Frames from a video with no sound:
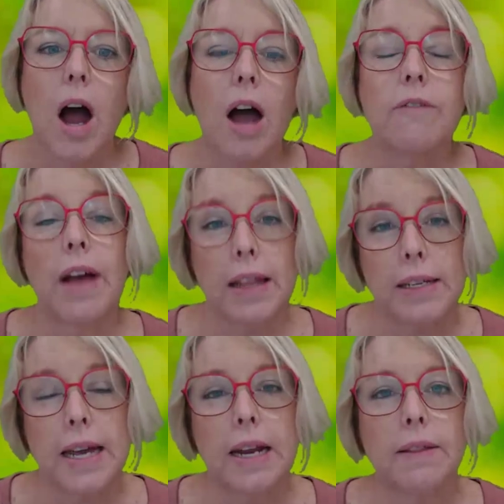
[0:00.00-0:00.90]
I
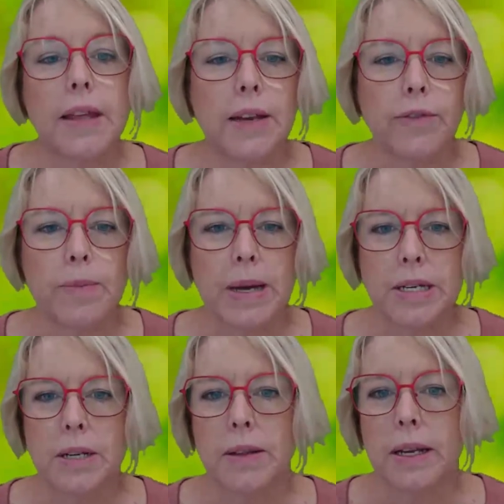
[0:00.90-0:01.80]
validated the
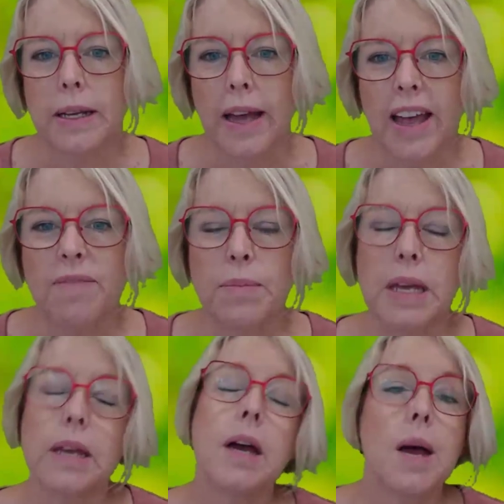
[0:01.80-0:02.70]
information that it gave
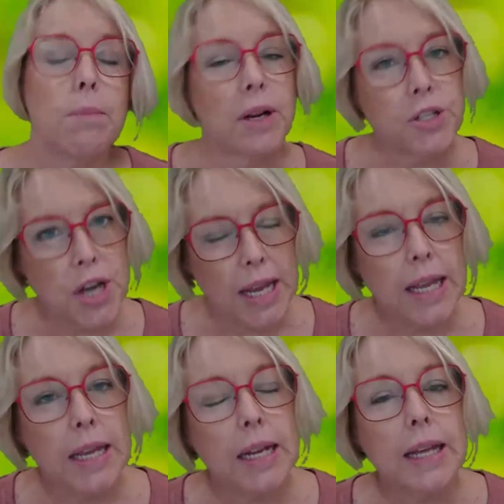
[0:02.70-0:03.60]
me by
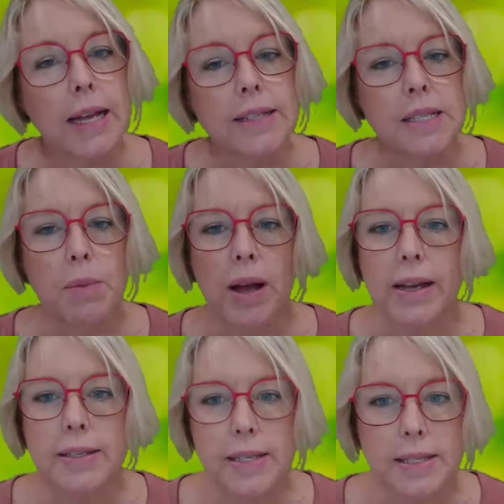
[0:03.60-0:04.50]
checking it against my
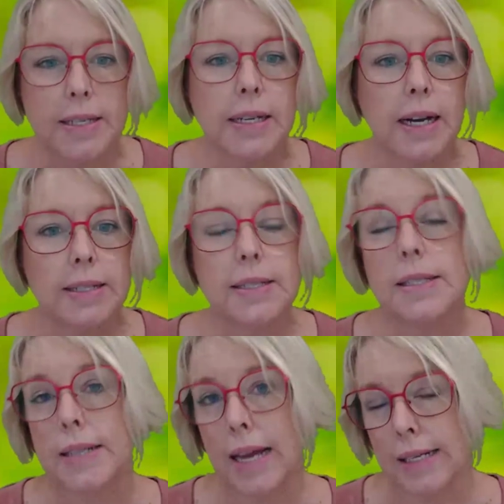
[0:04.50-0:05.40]
existing
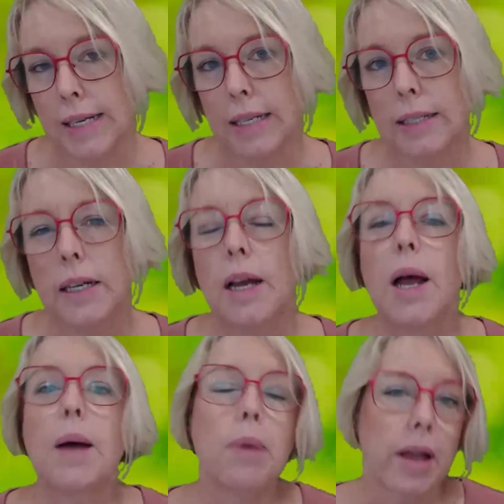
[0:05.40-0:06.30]
understanding,
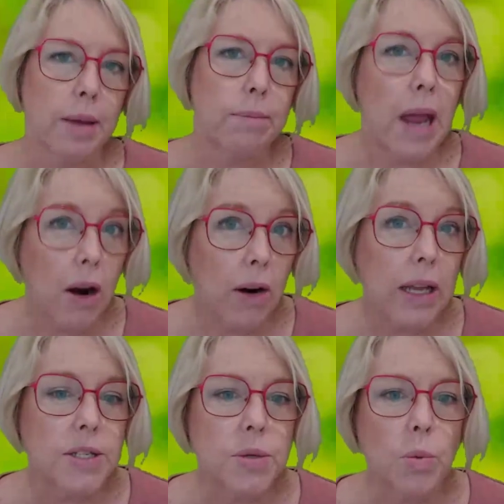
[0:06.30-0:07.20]
by comparing
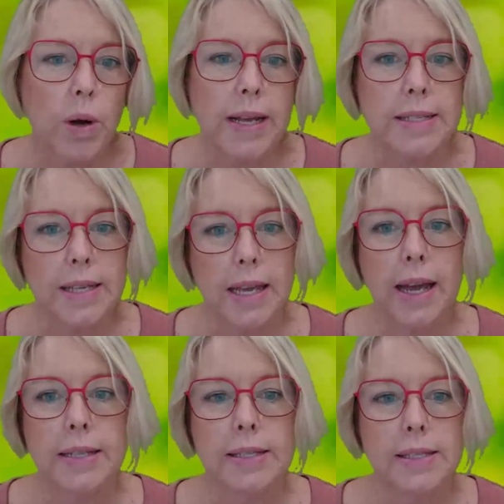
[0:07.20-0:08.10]
it to what Haziq
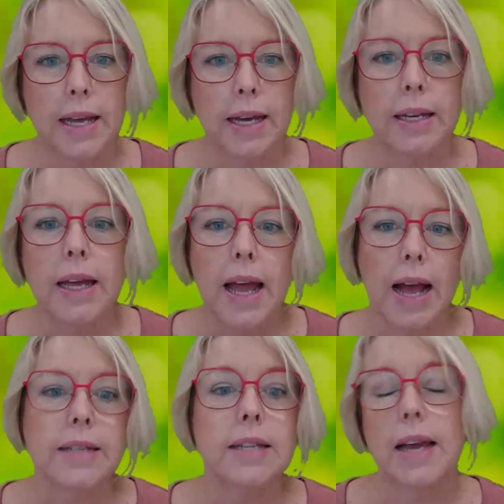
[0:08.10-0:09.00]
had said
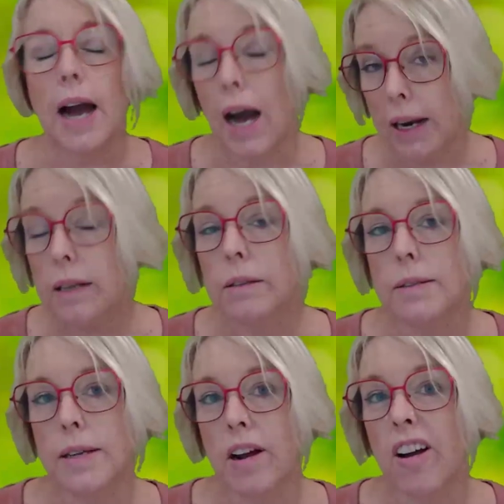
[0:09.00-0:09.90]
and to the
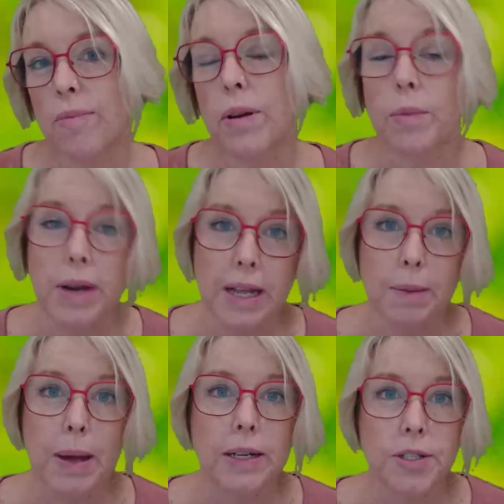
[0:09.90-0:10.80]
articles that I've been reading
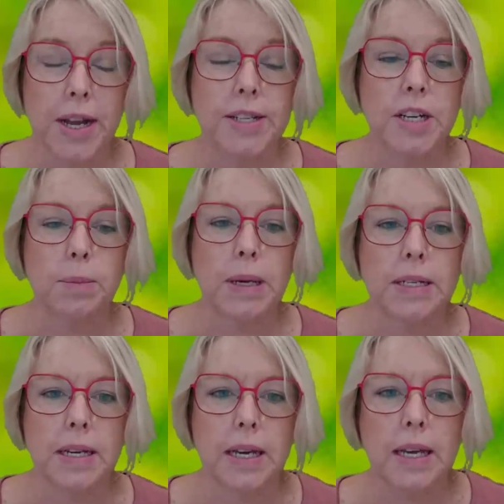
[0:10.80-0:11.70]
about
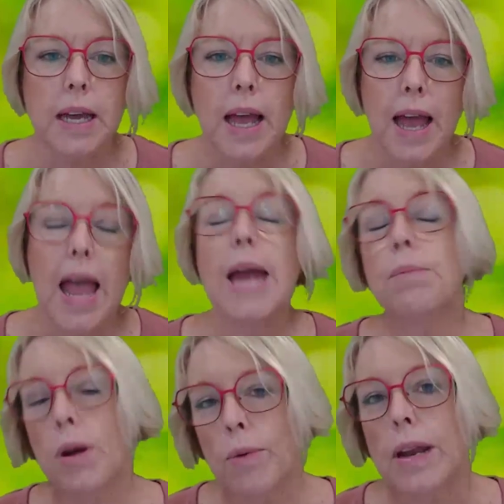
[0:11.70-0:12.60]
ChatGPT, and
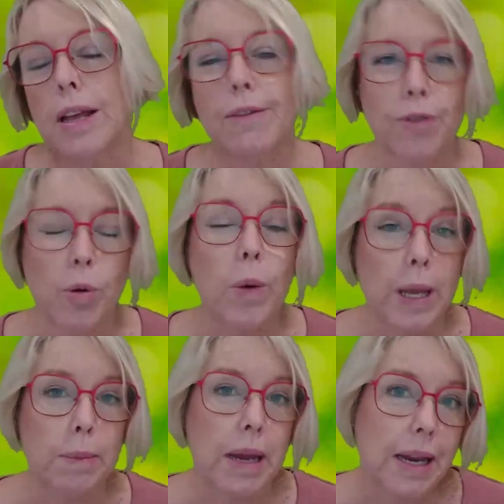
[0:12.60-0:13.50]
by reading a few
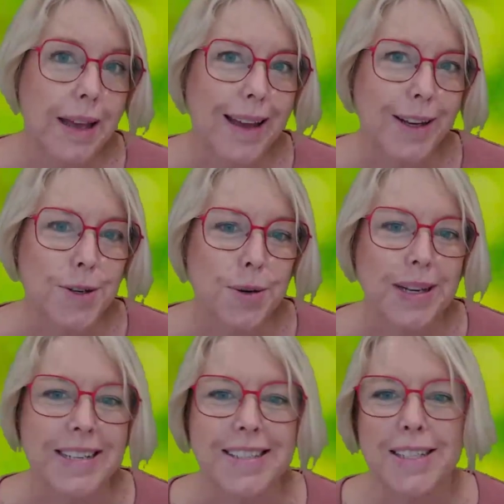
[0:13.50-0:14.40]
Wikipedia
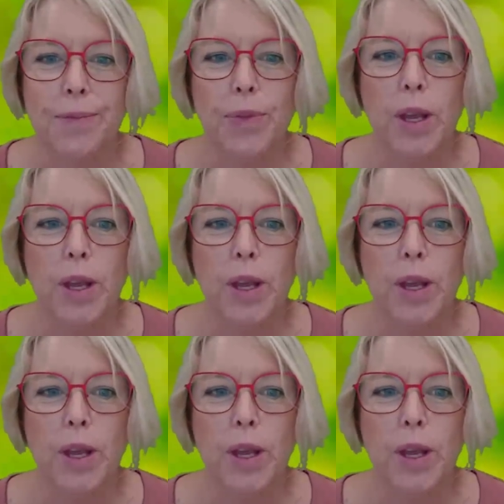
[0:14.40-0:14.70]
entries.